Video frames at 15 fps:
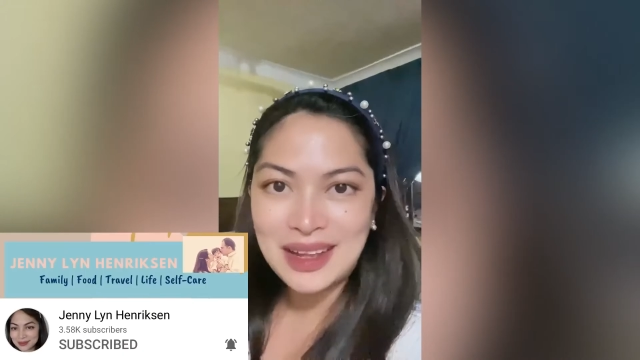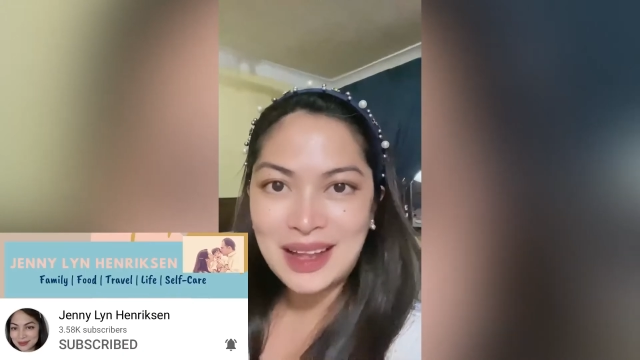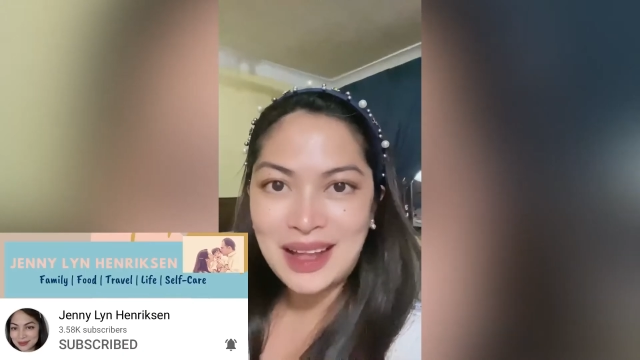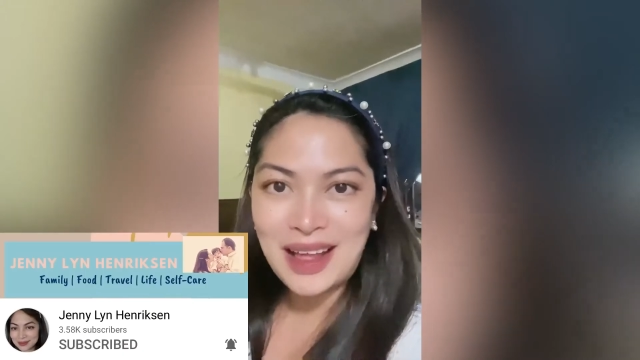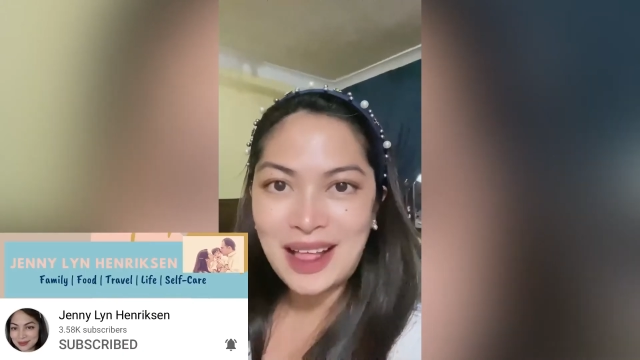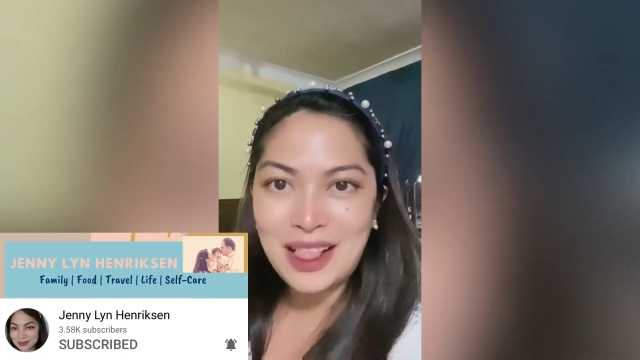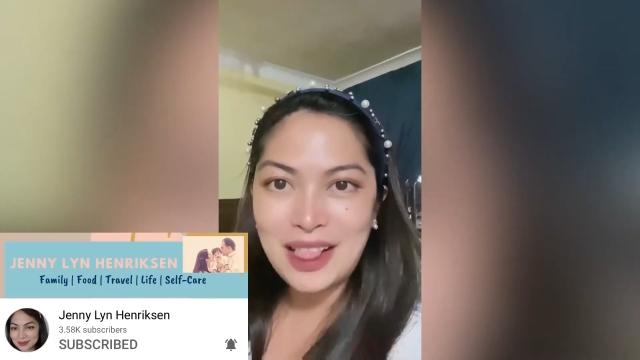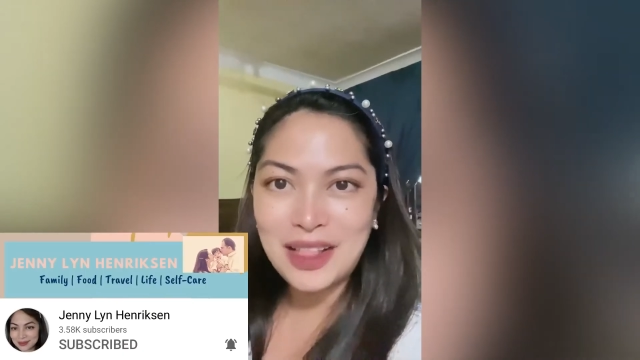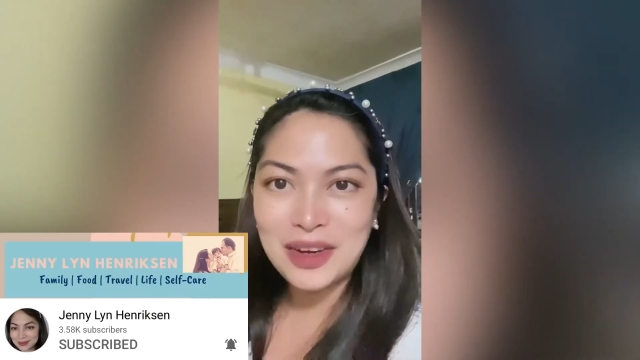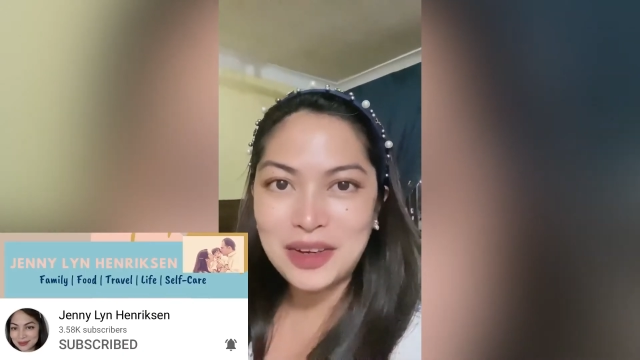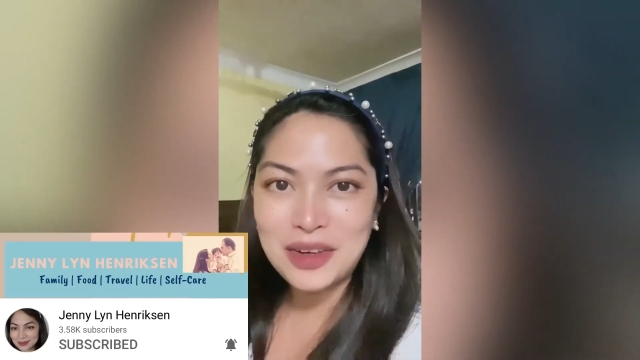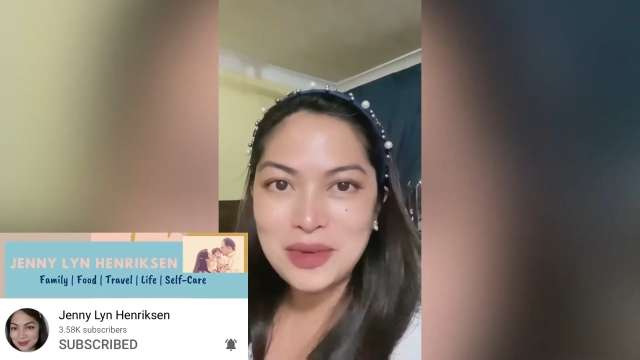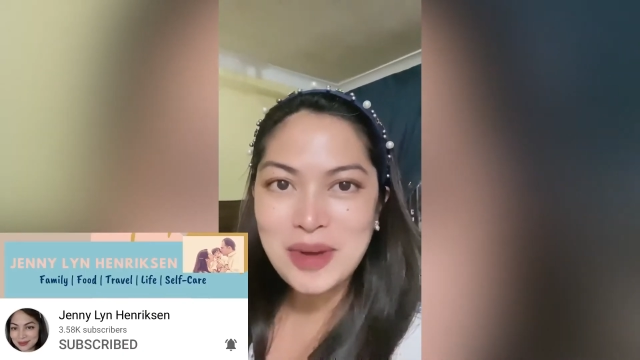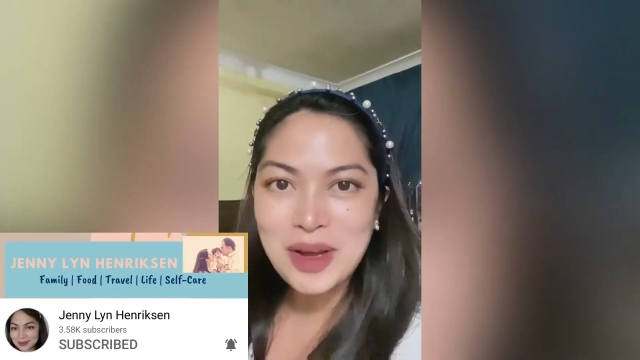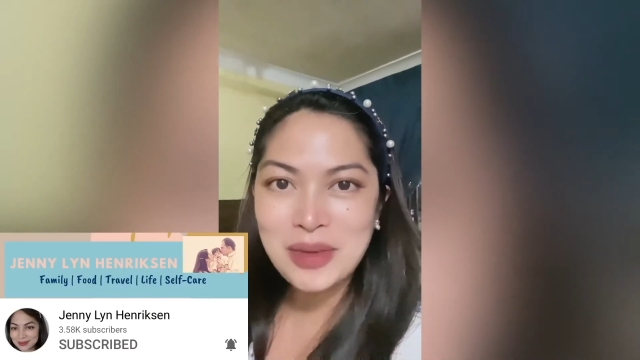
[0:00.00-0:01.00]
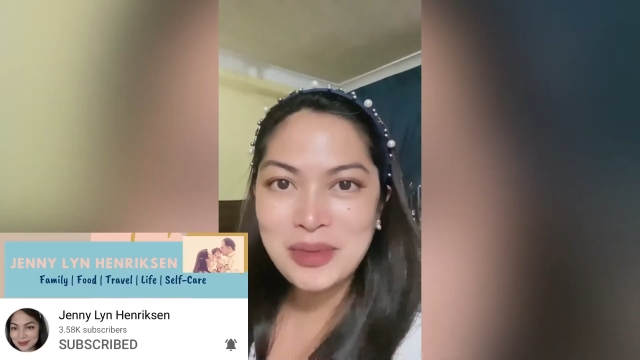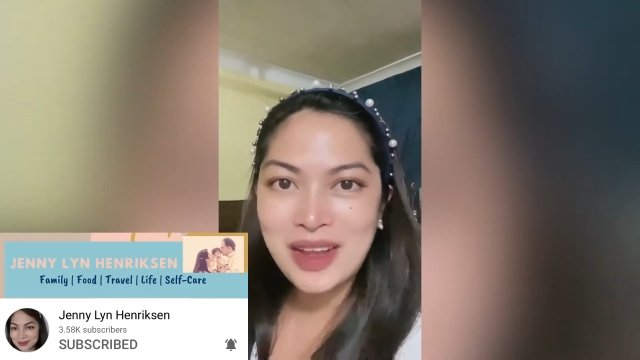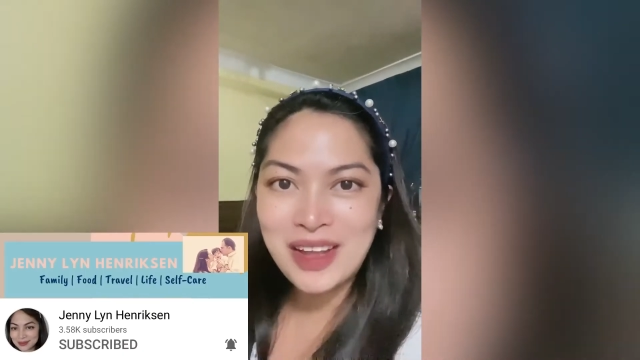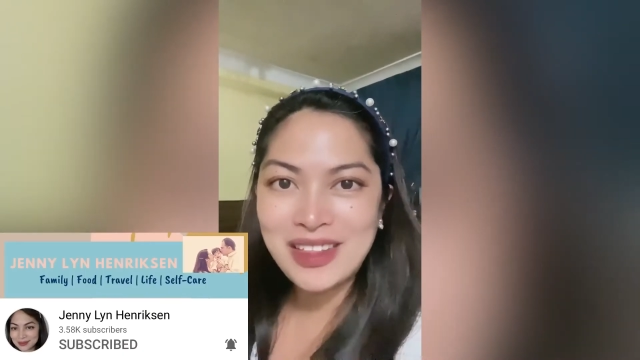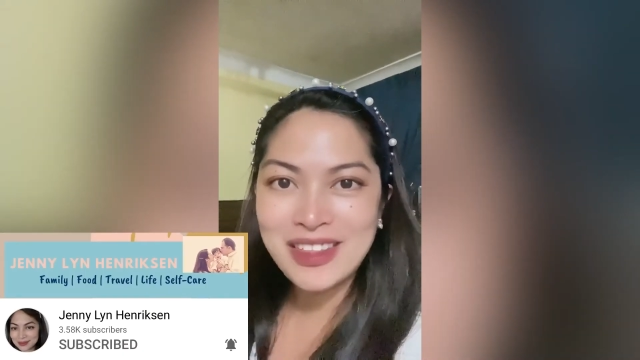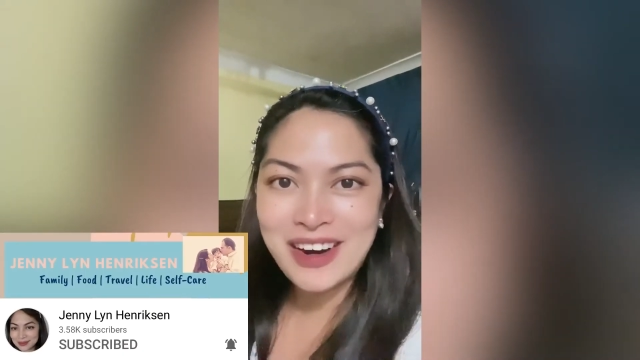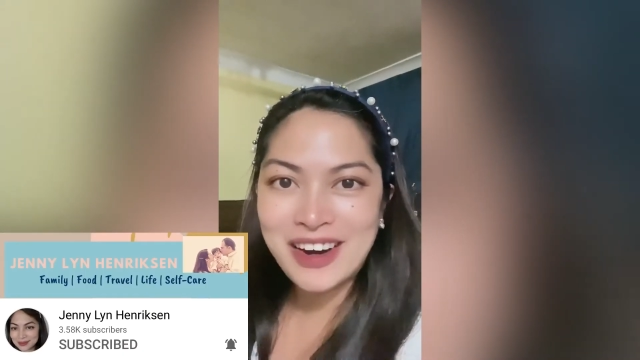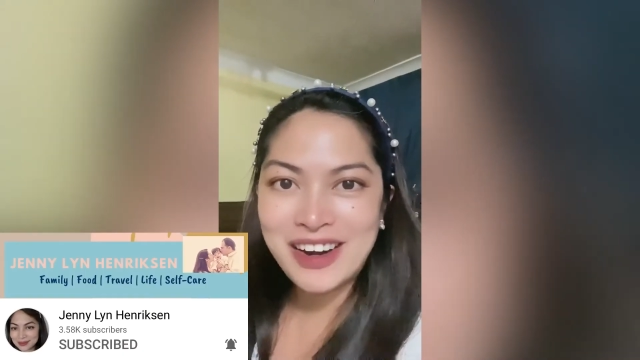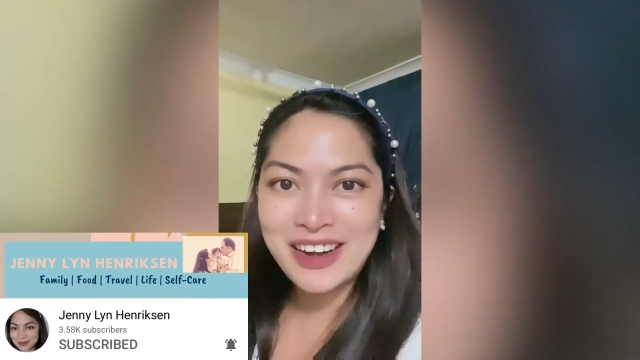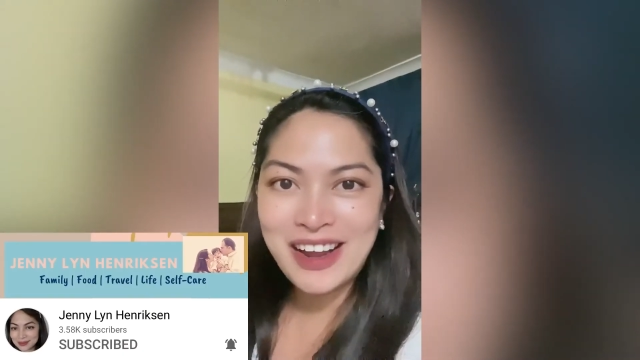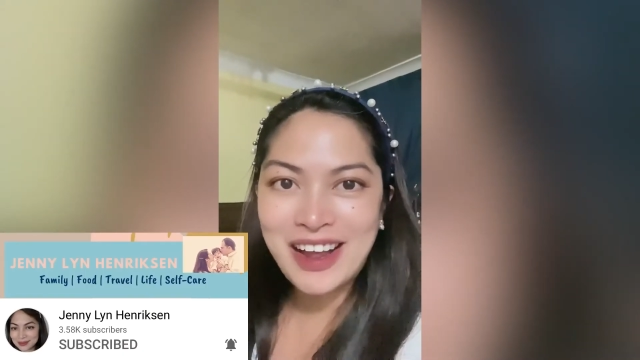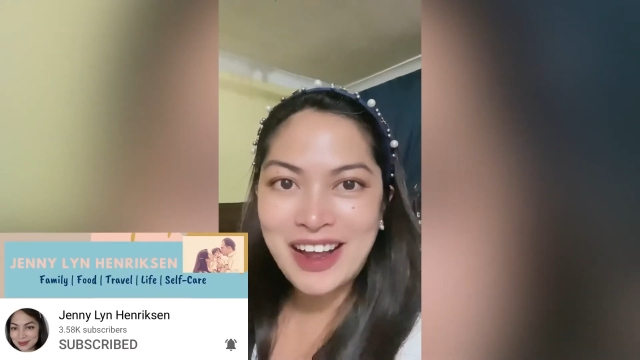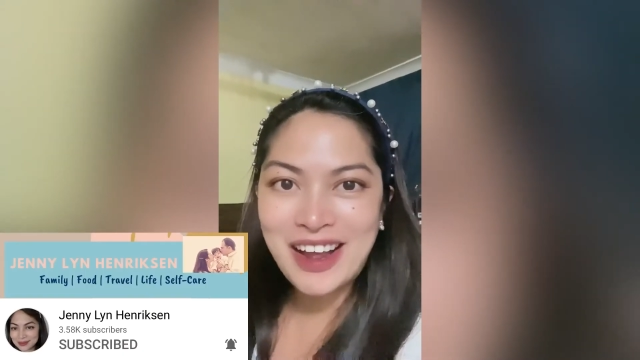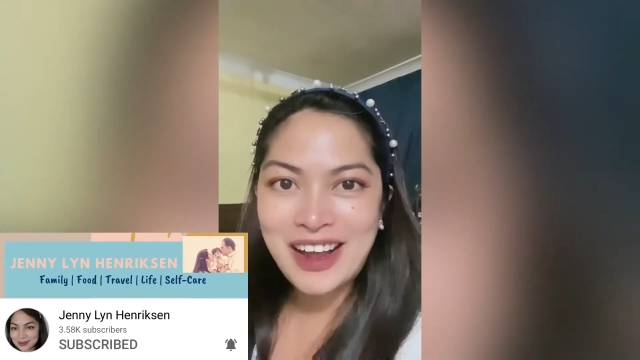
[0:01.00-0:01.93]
Hello, Mommy Adarna